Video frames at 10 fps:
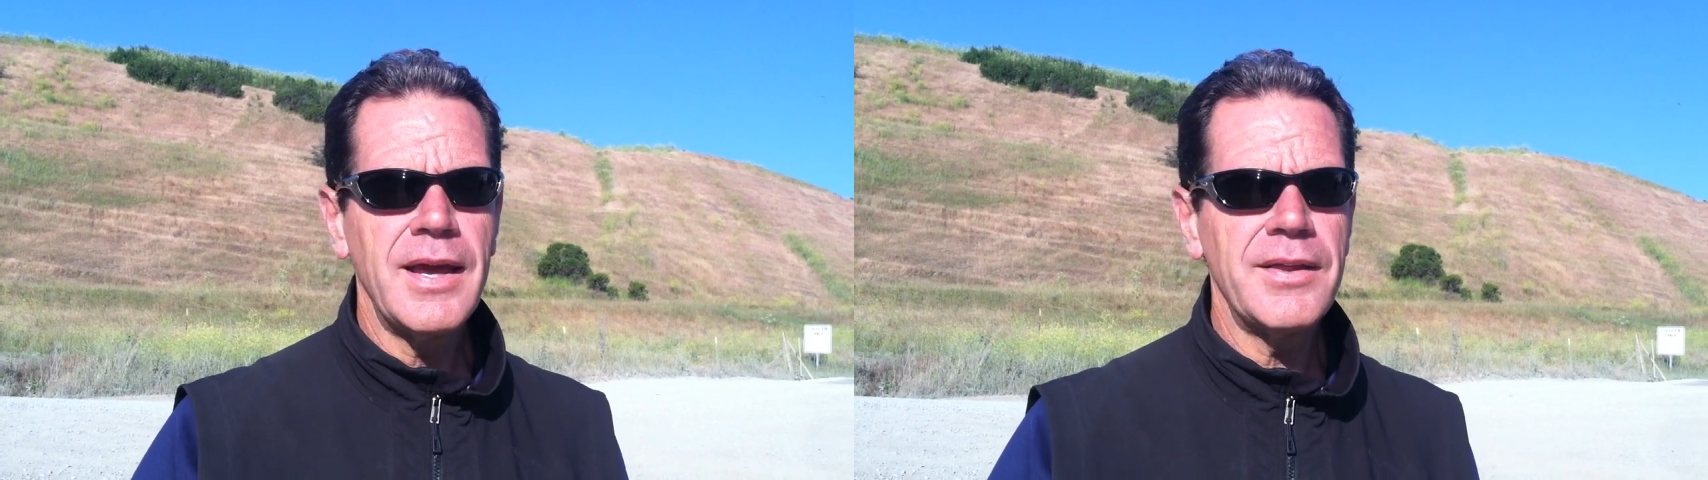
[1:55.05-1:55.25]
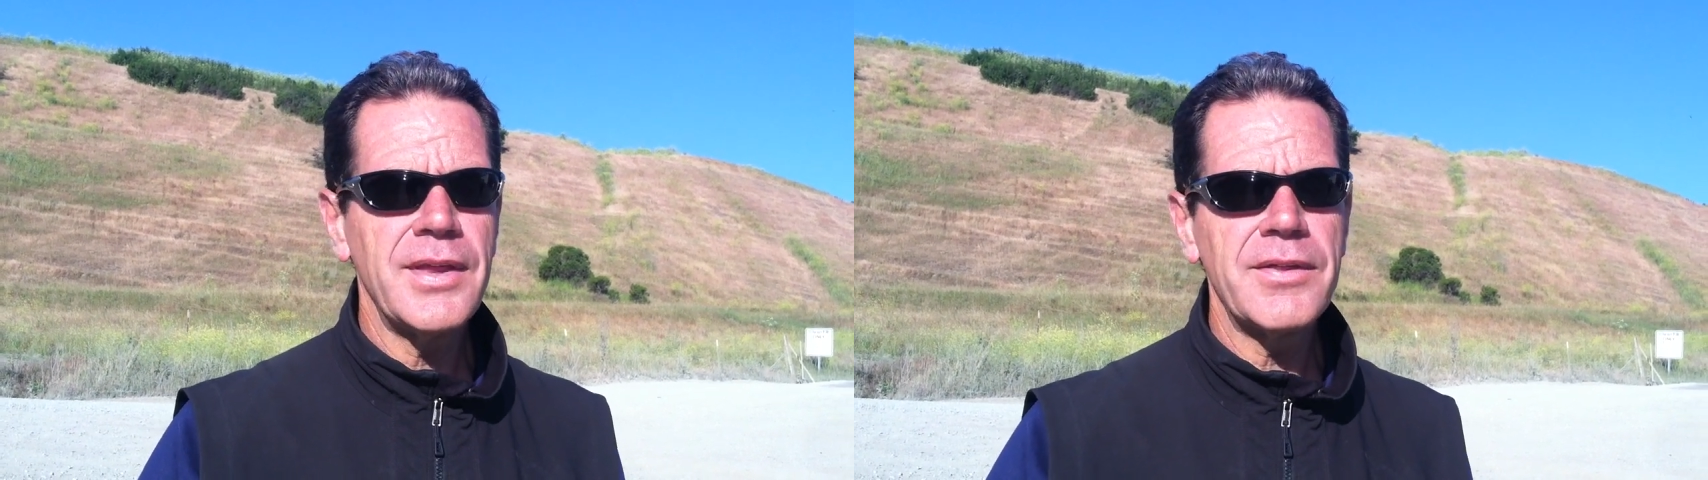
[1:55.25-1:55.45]

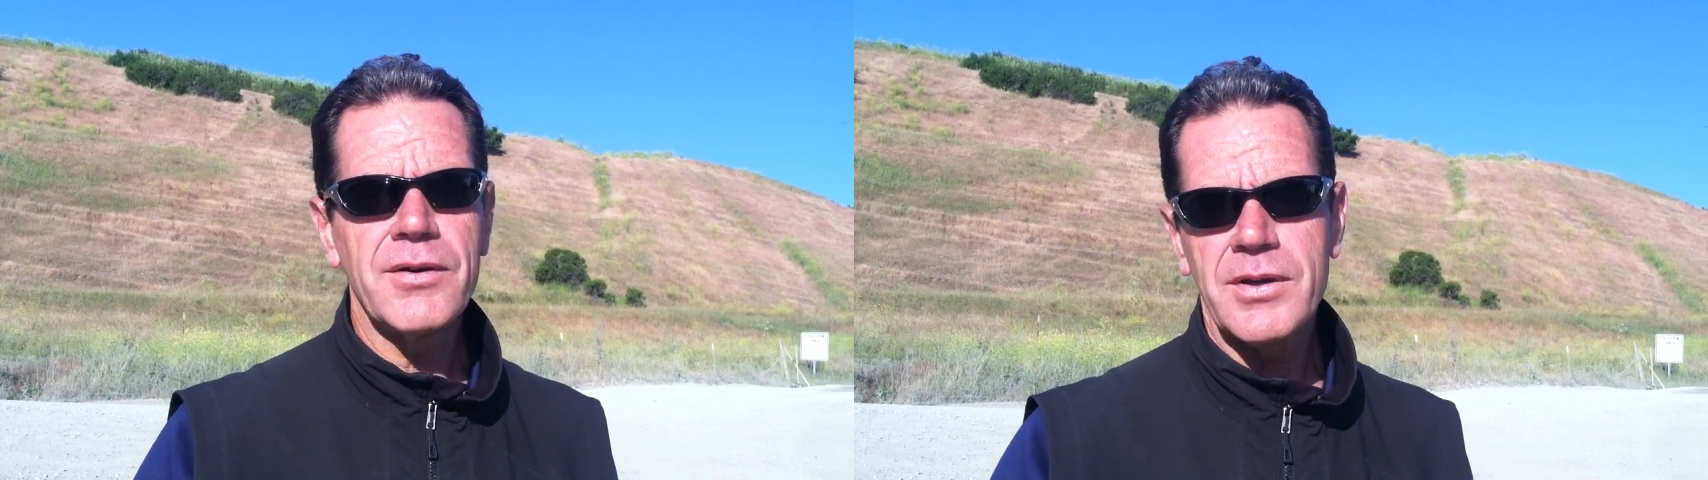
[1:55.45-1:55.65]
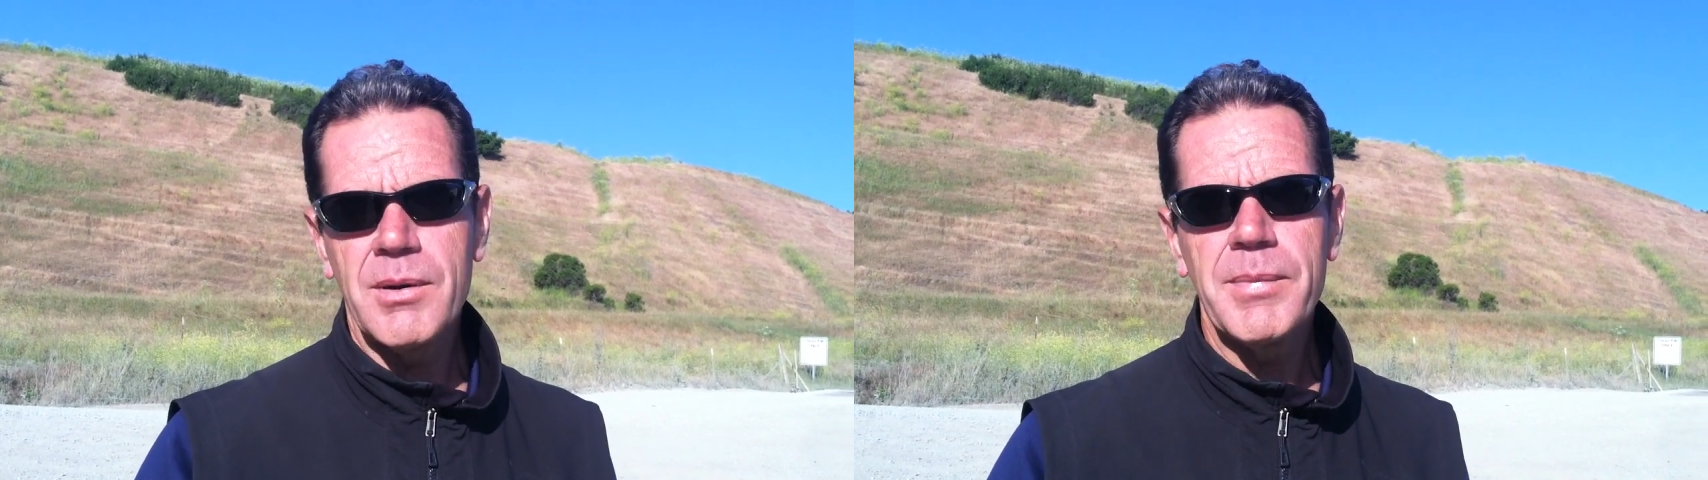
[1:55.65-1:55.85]
and then
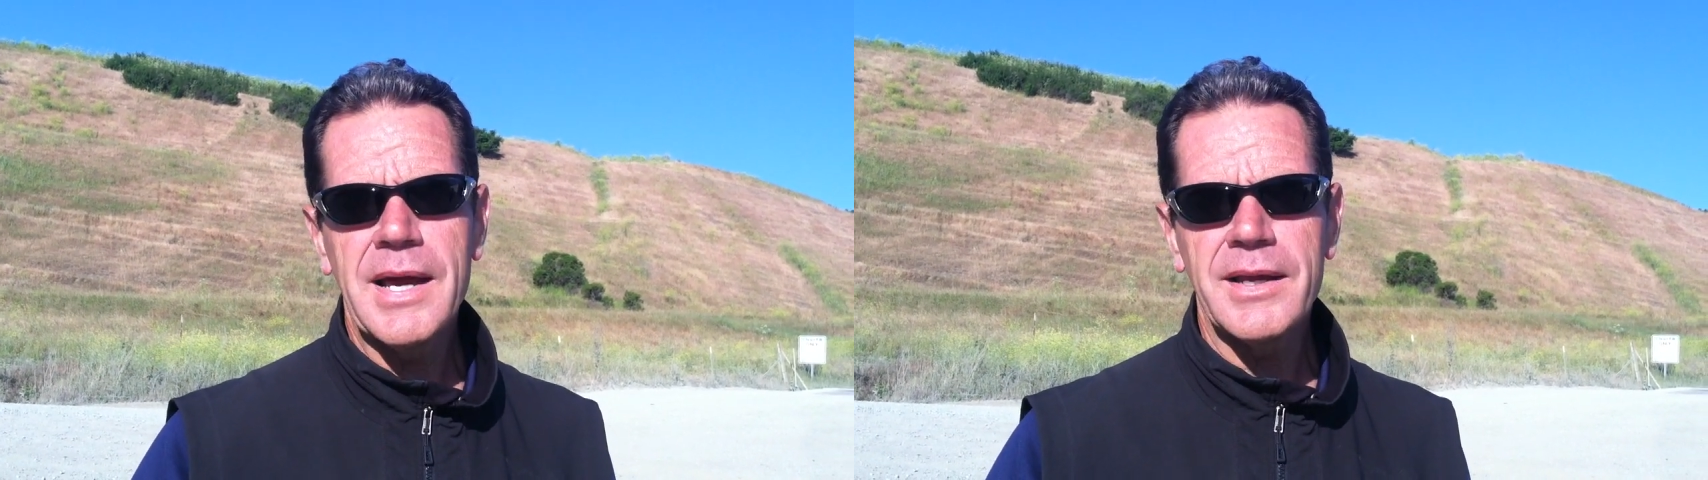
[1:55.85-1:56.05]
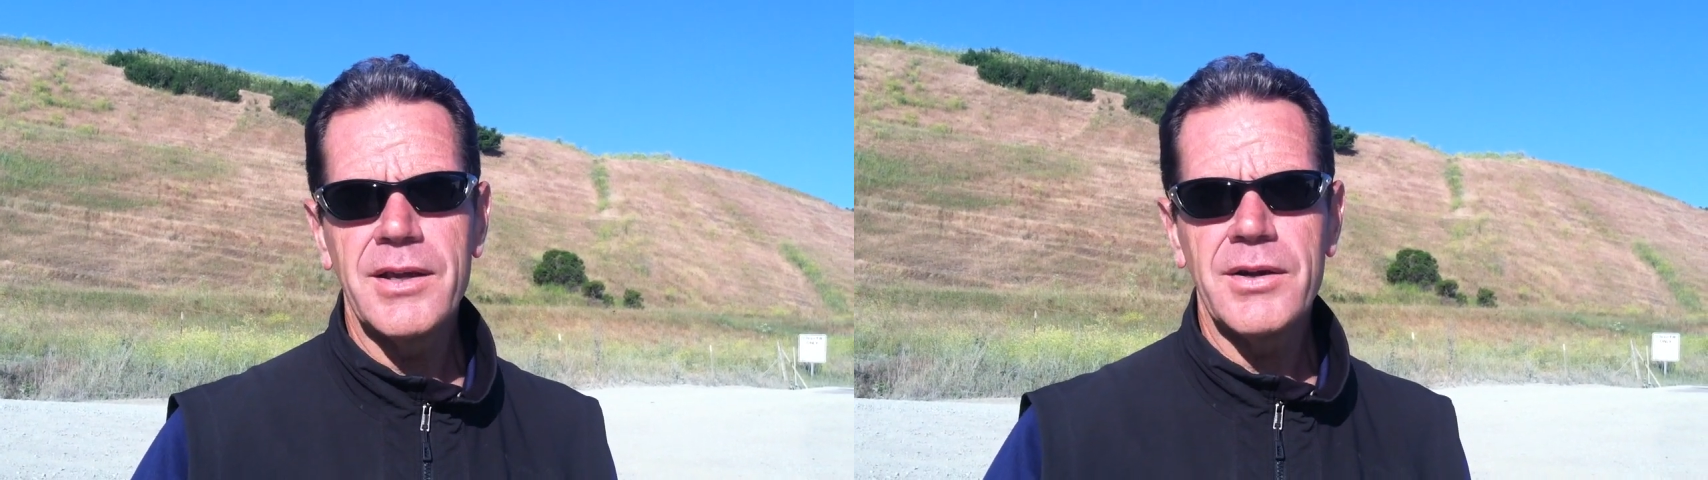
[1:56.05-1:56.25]
they'll come
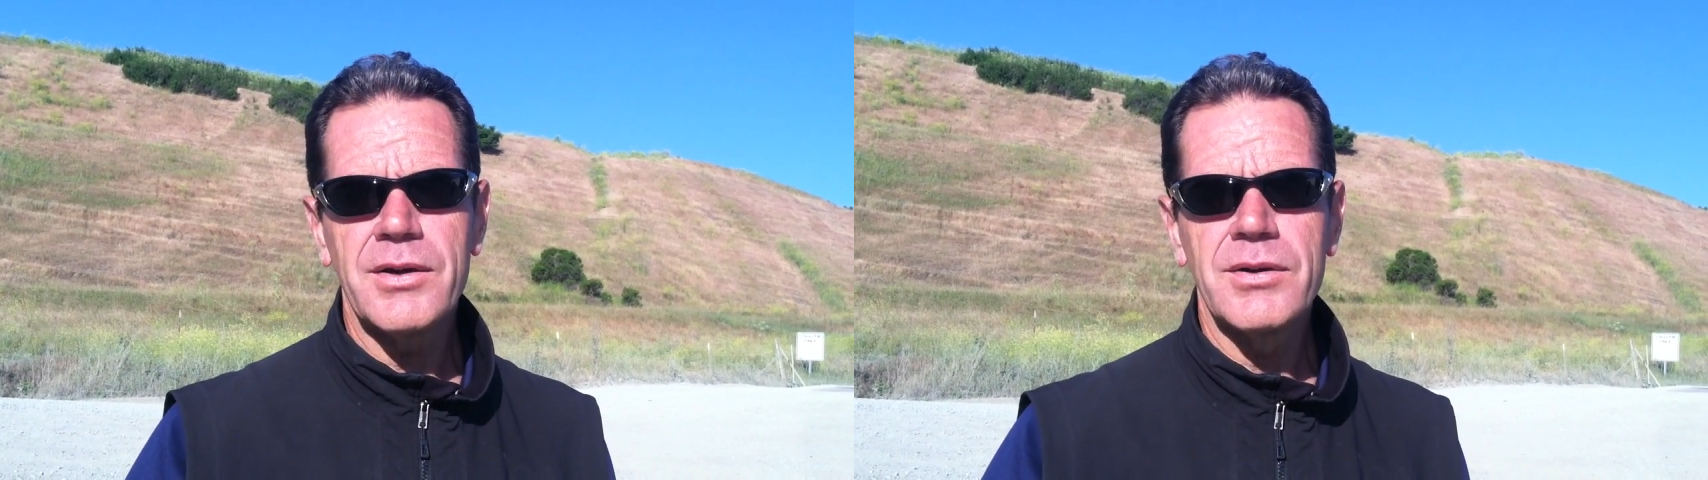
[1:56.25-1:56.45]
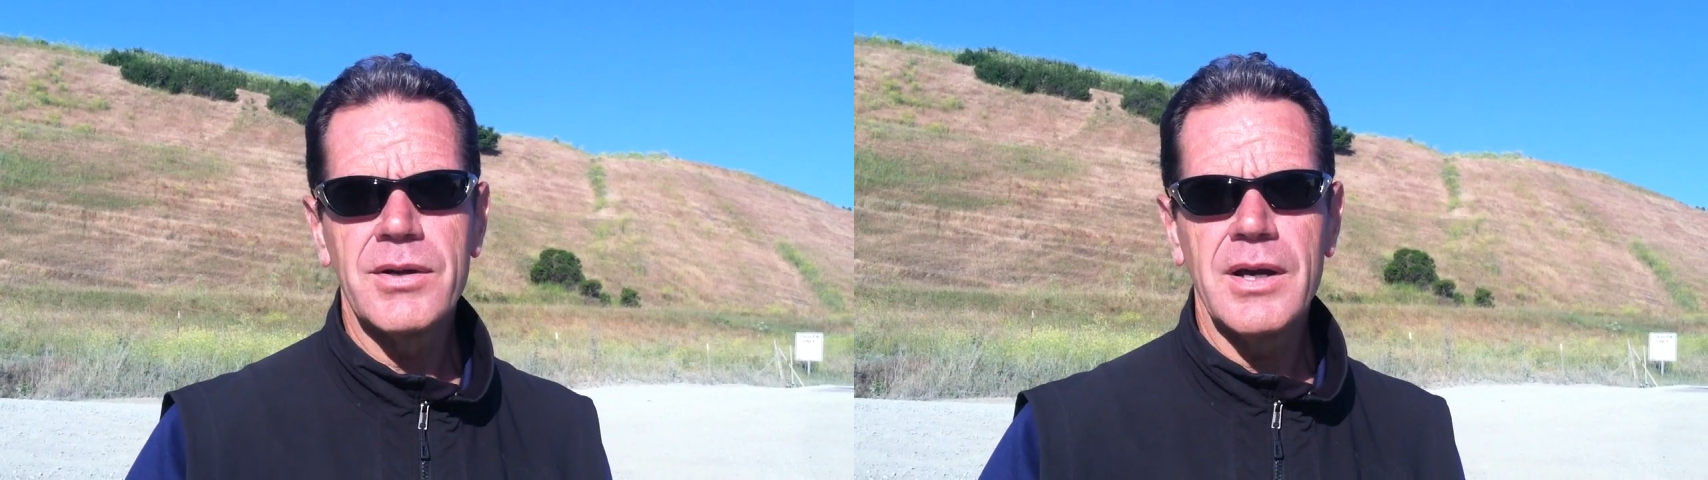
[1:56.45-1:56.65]
back here